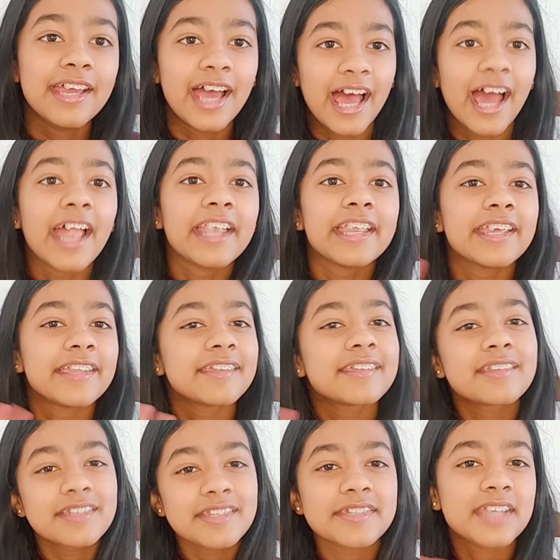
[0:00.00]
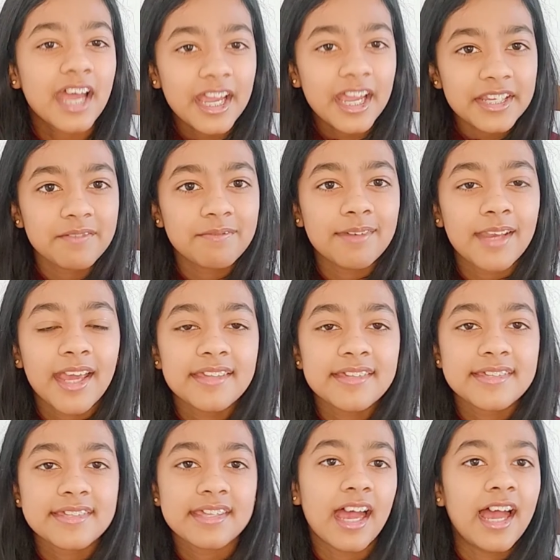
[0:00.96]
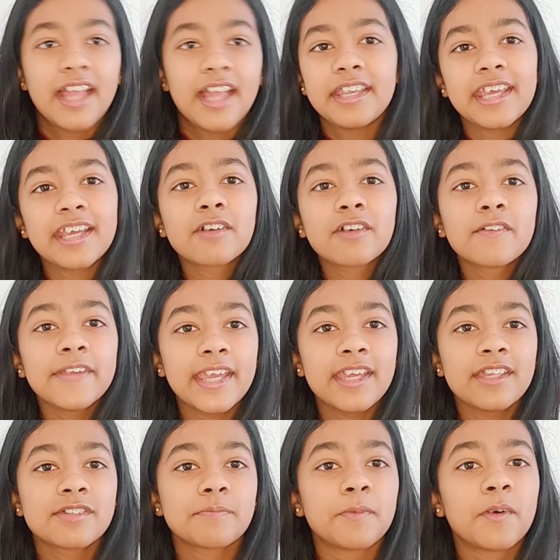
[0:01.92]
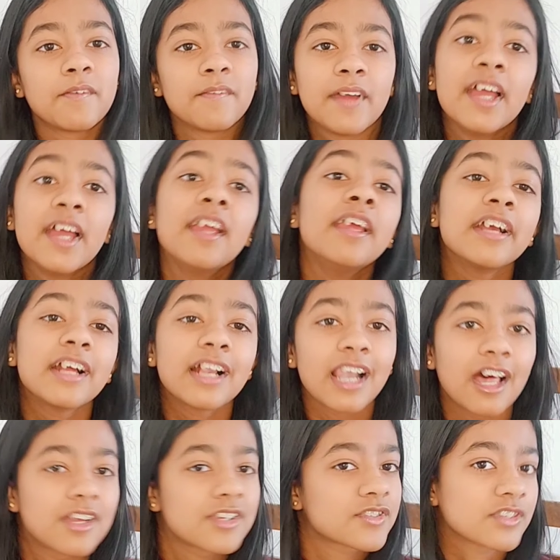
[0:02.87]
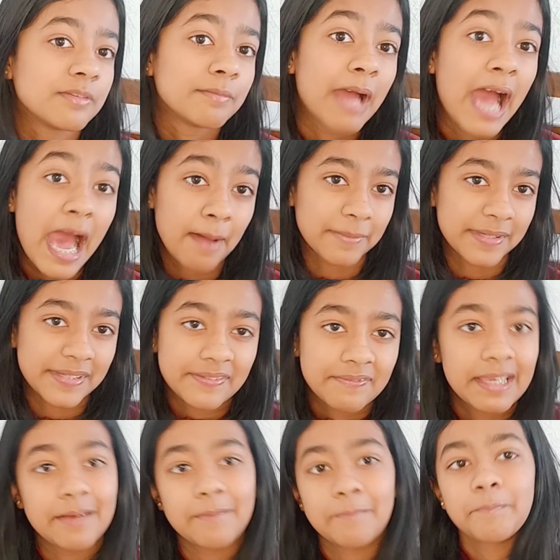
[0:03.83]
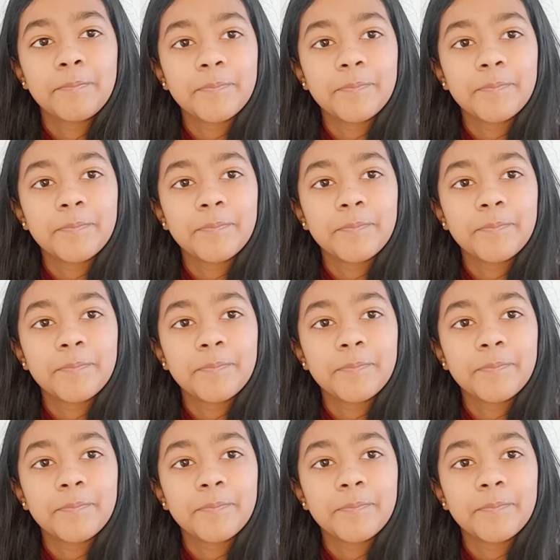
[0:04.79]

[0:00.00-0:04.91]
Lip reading: and it's just kind of nice and it creates more of a classroom atmosphere.